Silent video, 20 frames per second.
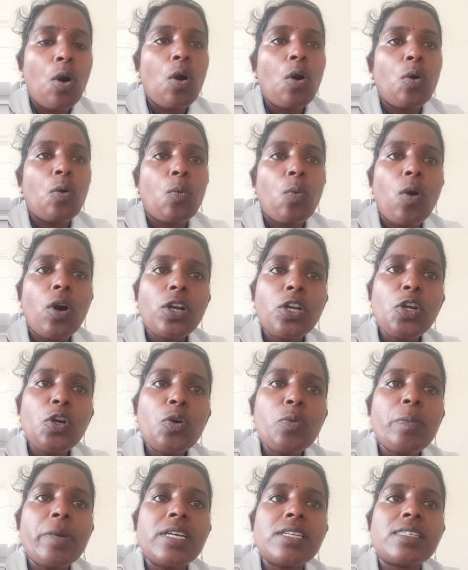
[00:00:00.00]
What do
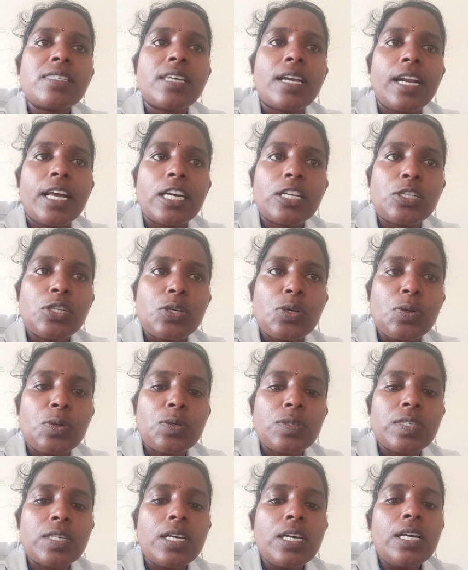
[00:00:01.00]
you mean
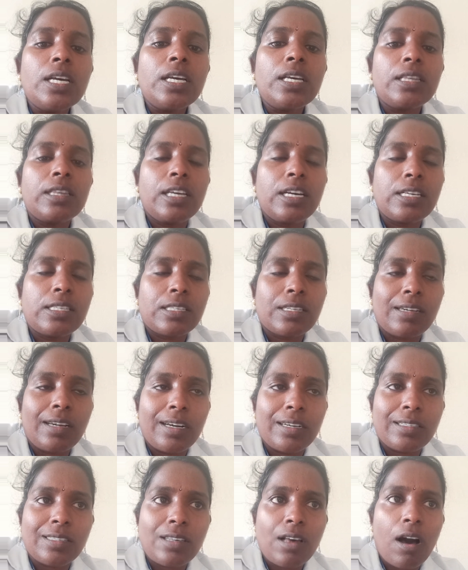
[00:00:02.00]
sedatives? These
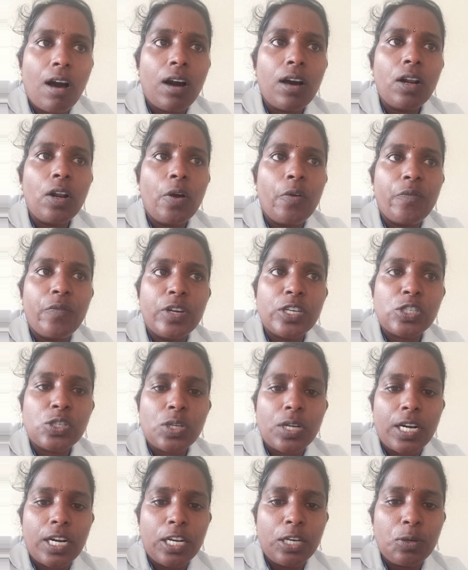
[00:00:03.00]
drugs are
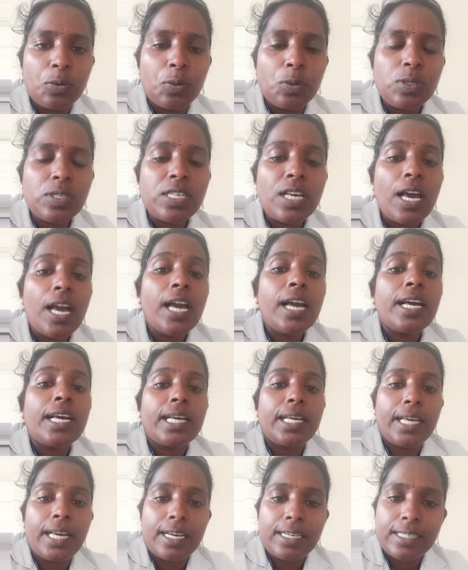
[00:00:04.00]
which reduce
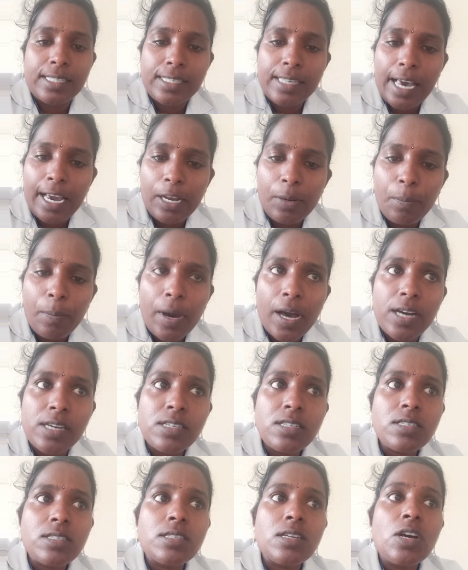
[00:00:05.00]

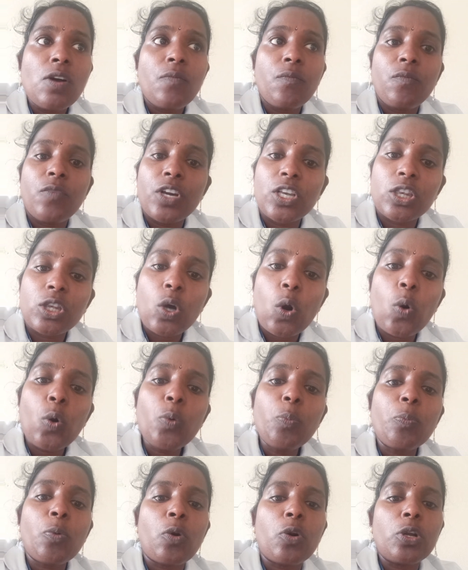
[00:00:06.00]
excitement
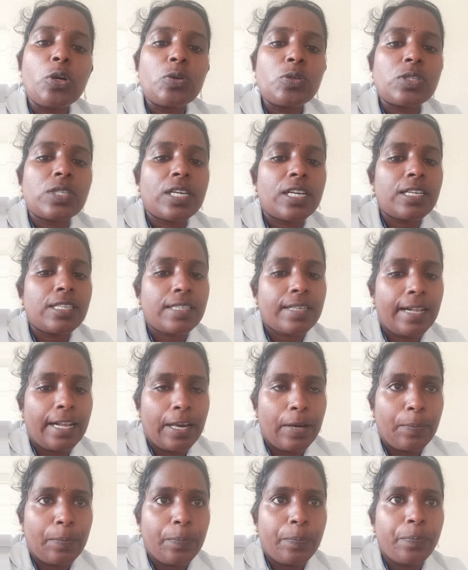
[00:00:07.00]
without producing
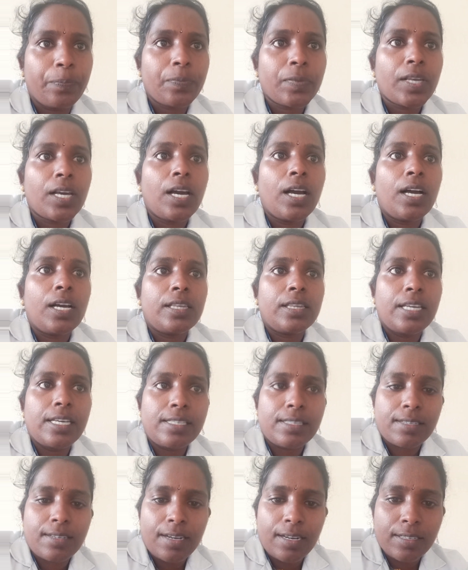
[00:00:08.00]
sleep.
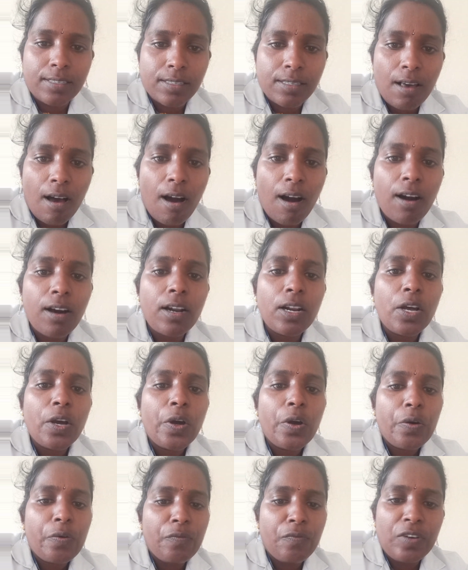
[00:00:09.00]
These drugs are
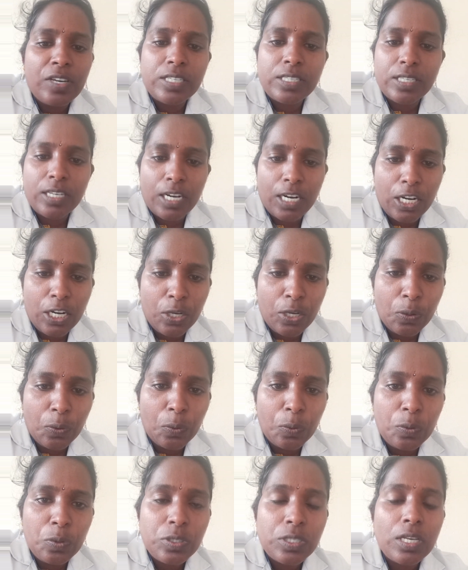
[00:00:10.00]
which
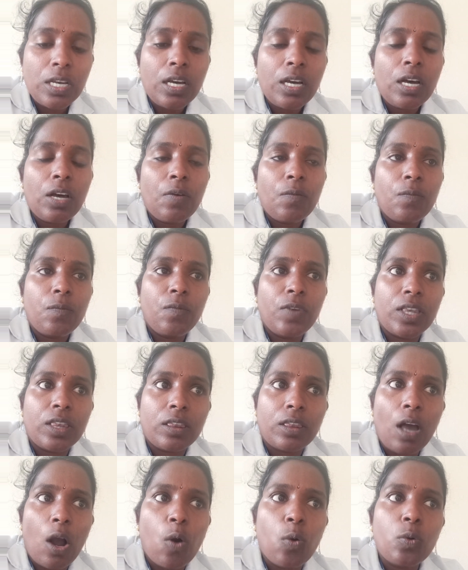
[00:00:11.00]
reduce
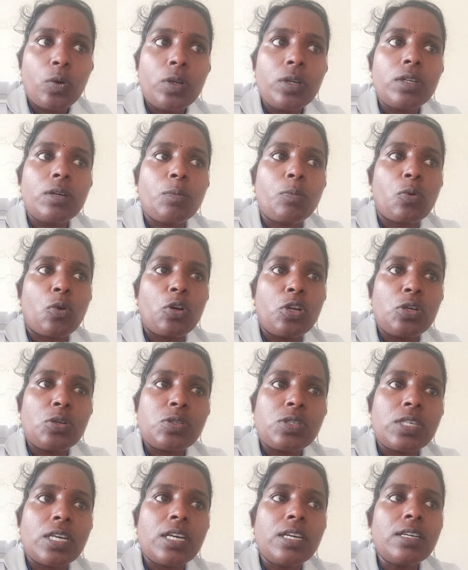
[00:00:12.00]
without
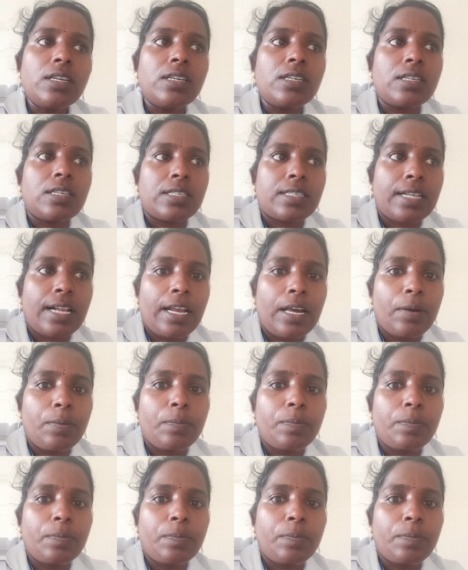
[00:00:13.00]
producing sleep.